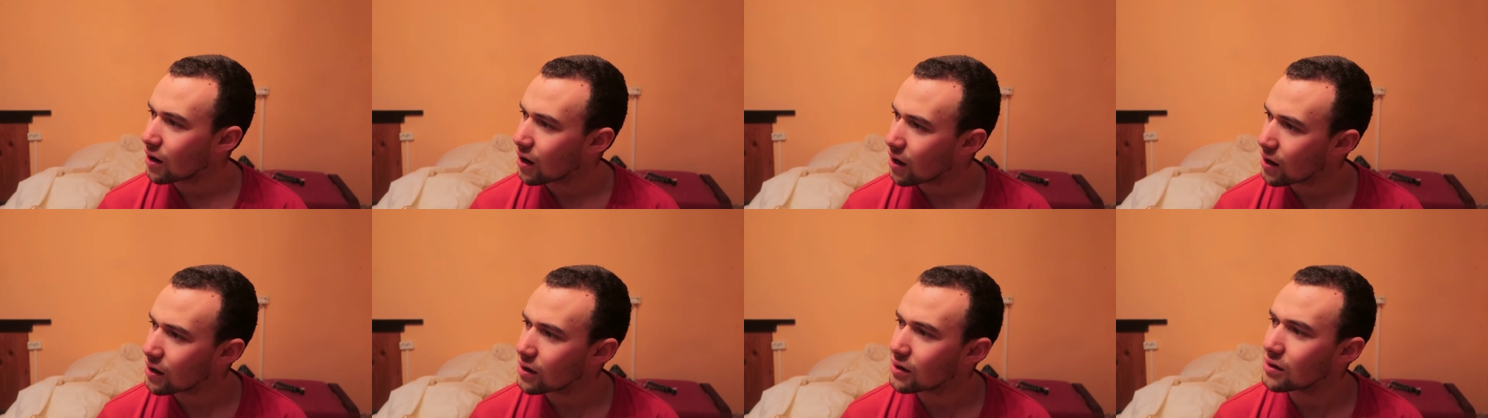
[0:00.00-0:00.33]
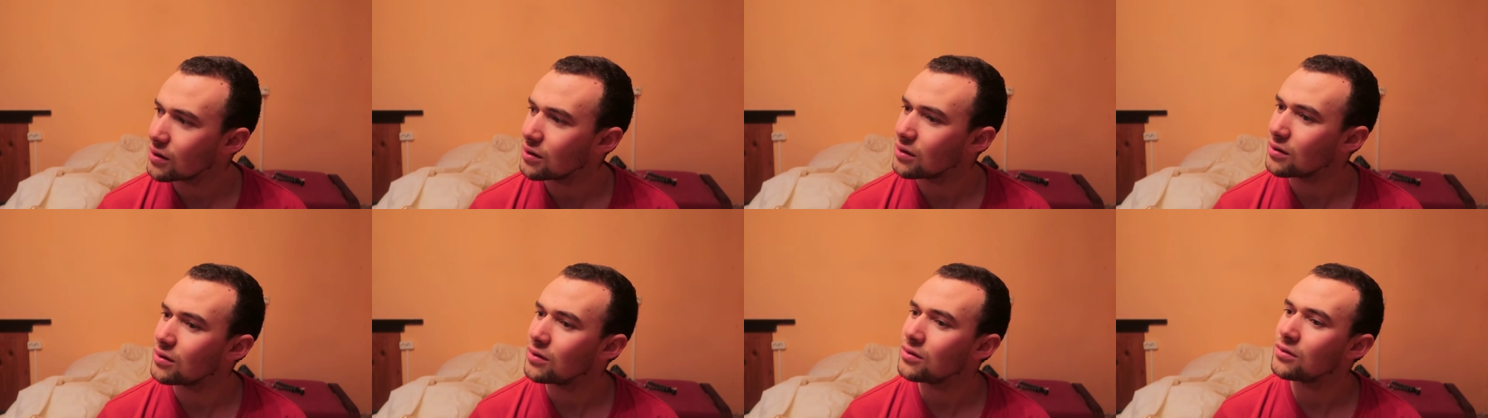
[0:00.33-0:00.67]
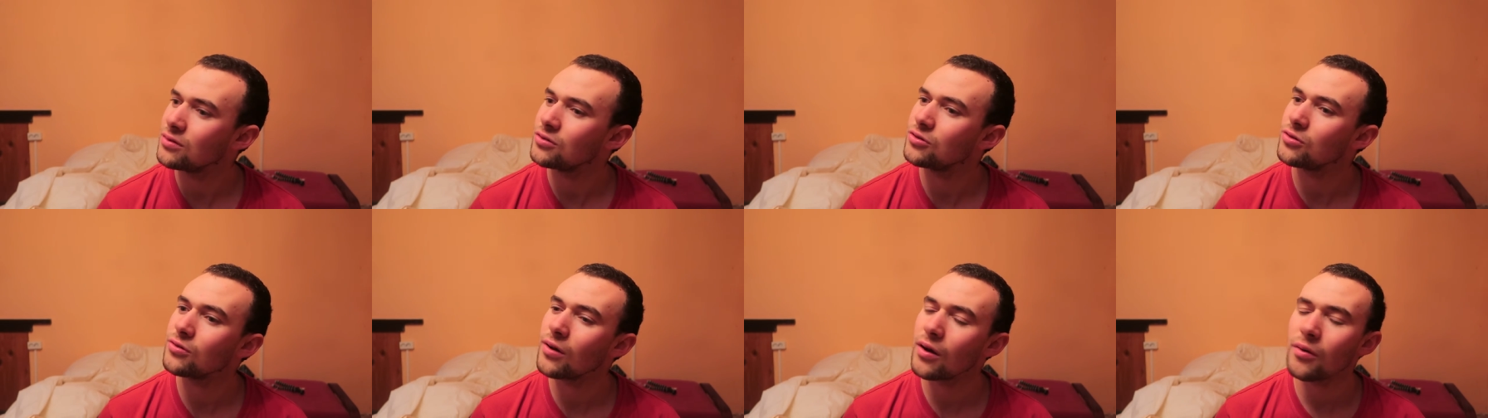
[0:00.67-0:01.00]
I'll
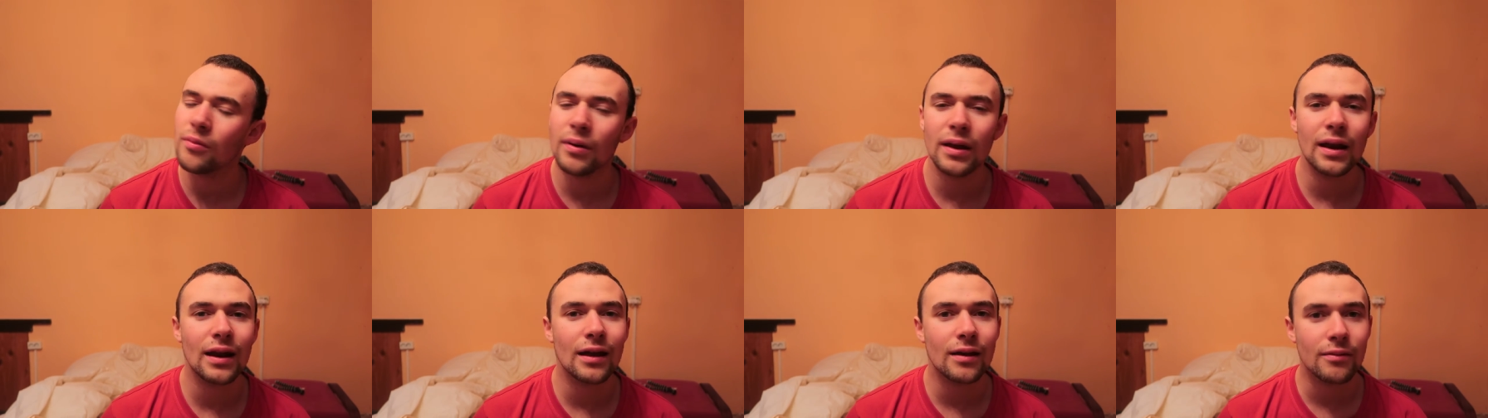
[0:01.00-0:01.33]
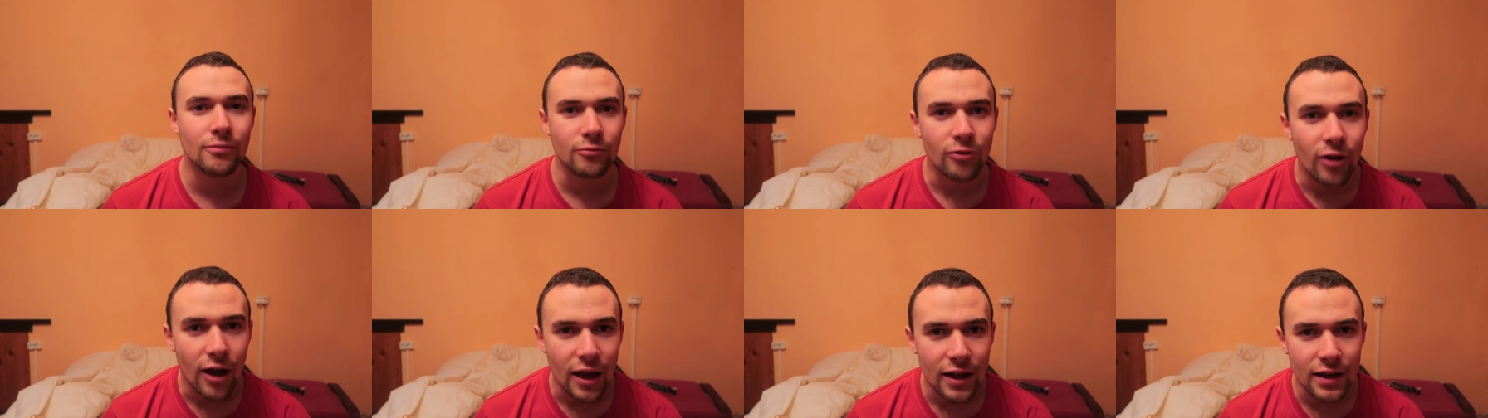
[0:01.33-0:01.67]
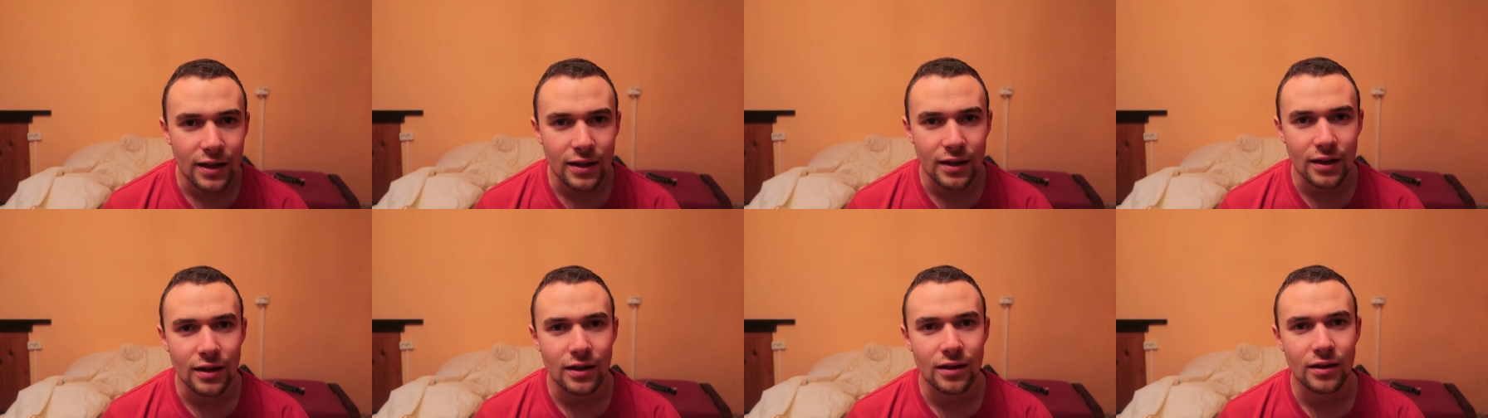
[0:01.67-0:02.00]
do it when I'm
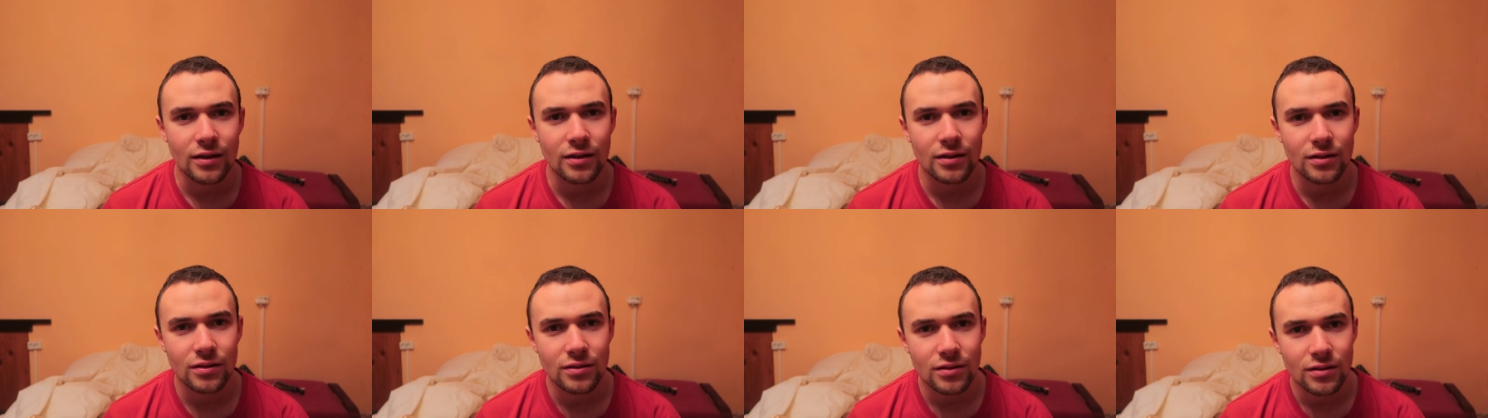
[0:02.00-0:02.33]
ready.